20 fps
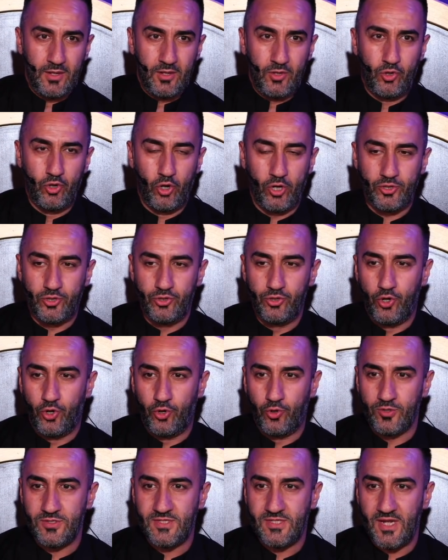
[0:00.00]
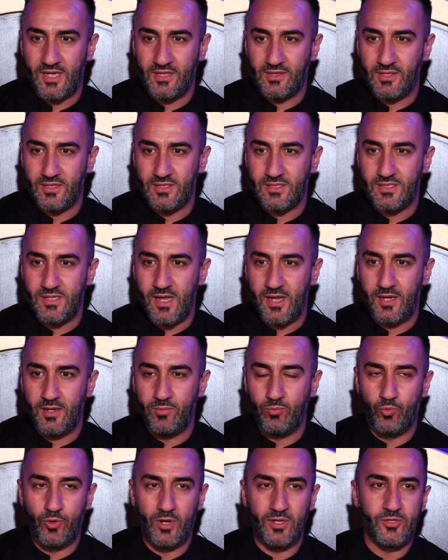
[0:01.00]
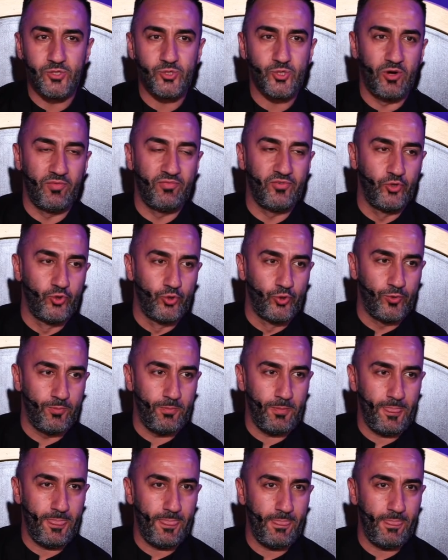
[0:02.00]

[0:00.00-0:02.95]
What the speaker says: God knows that the same ones of you